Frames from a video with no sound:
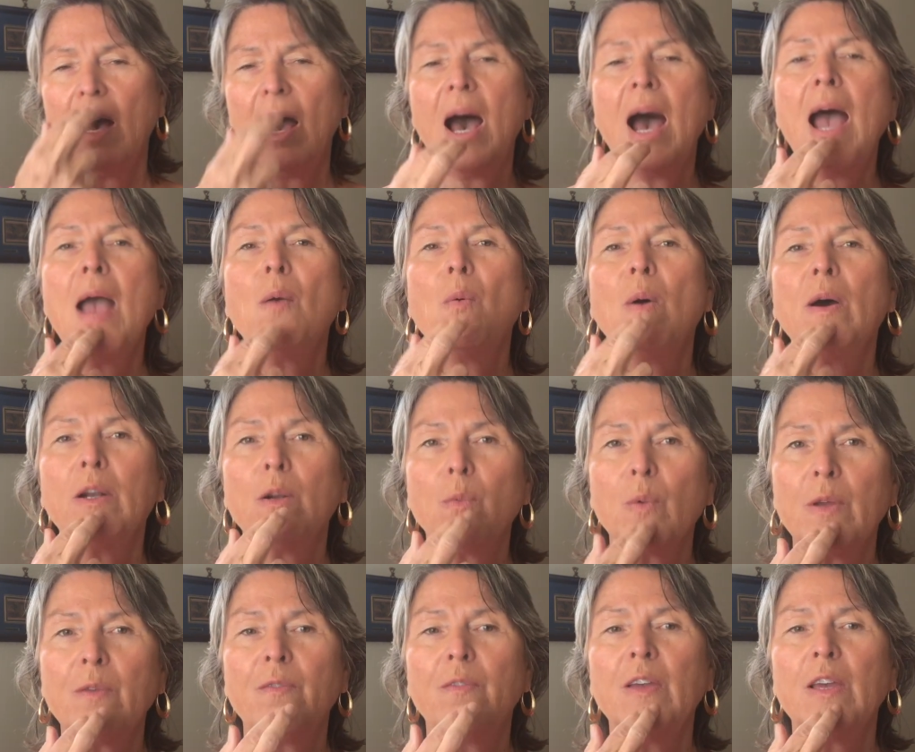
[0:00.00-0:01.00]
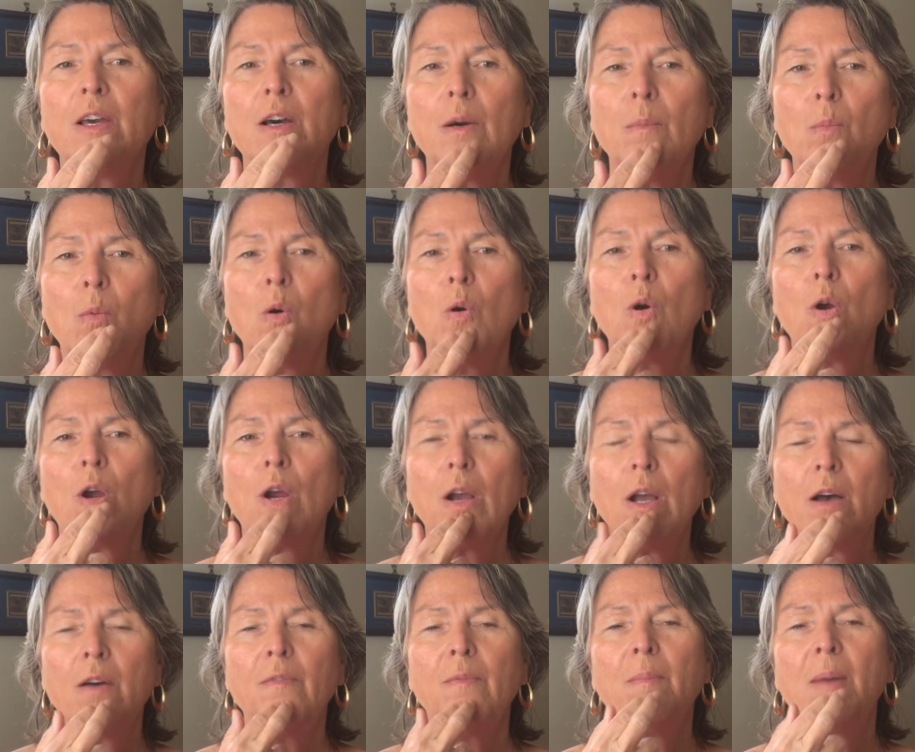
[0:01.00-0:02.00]
I want to reveal
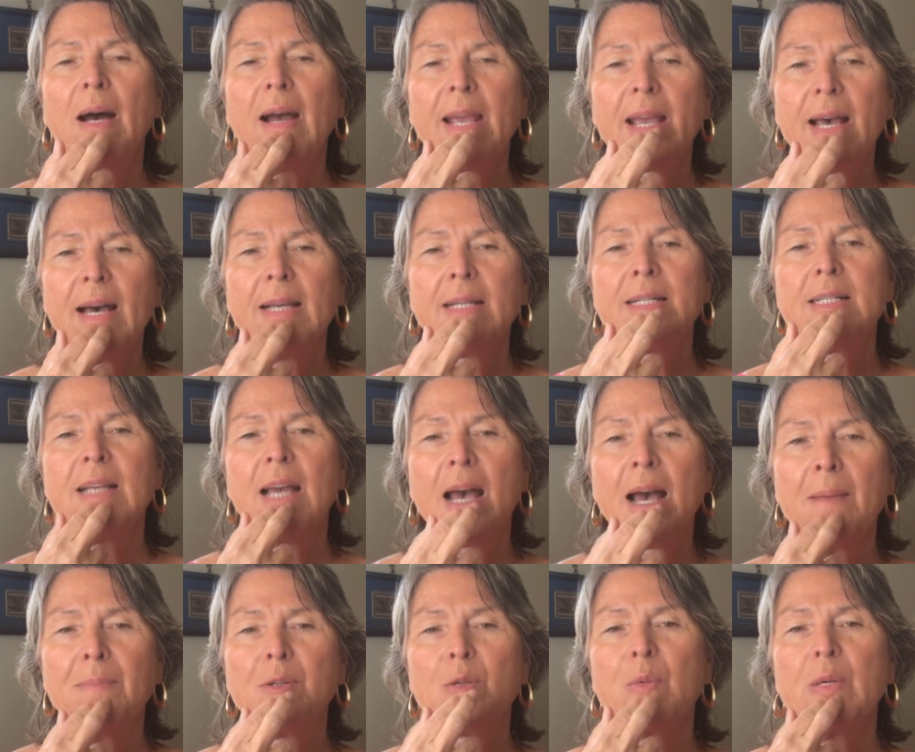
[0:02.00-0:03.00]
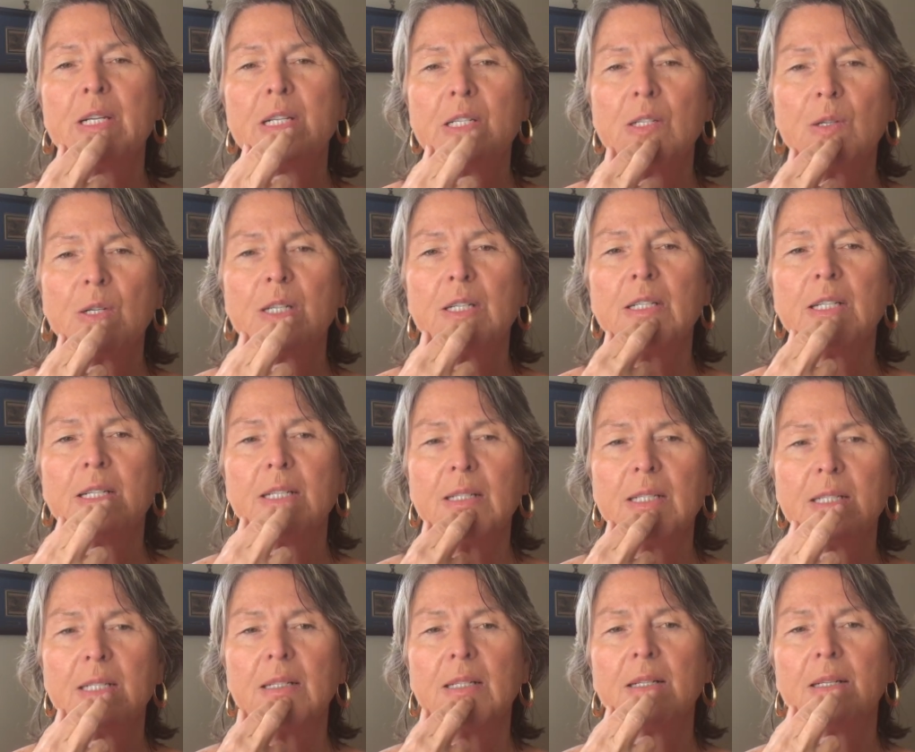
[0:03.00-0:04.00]
more of my untapped
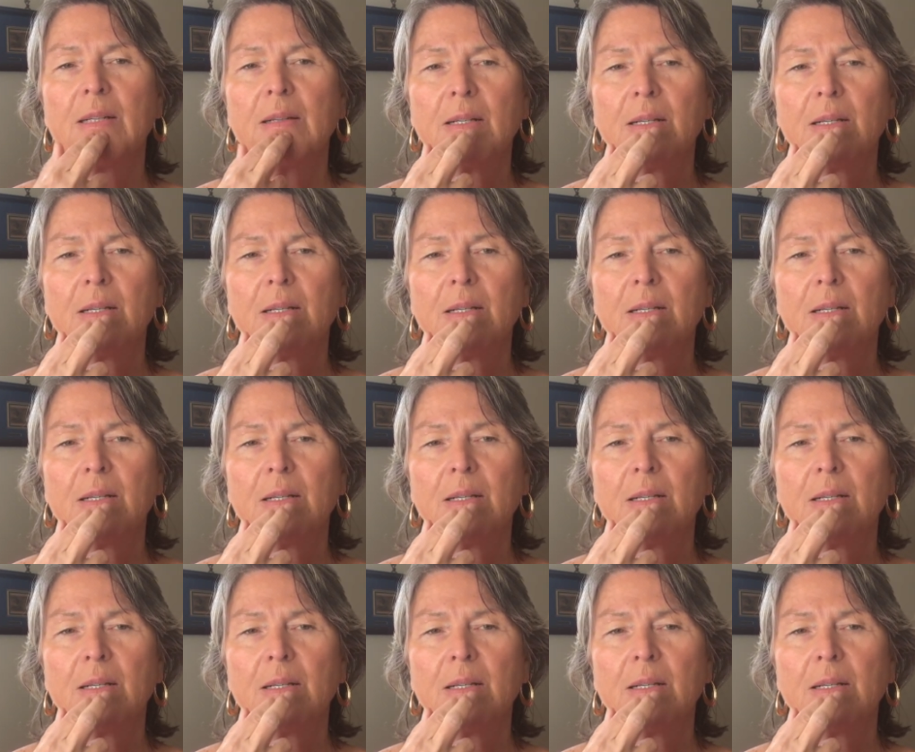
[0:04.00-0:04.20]
resources.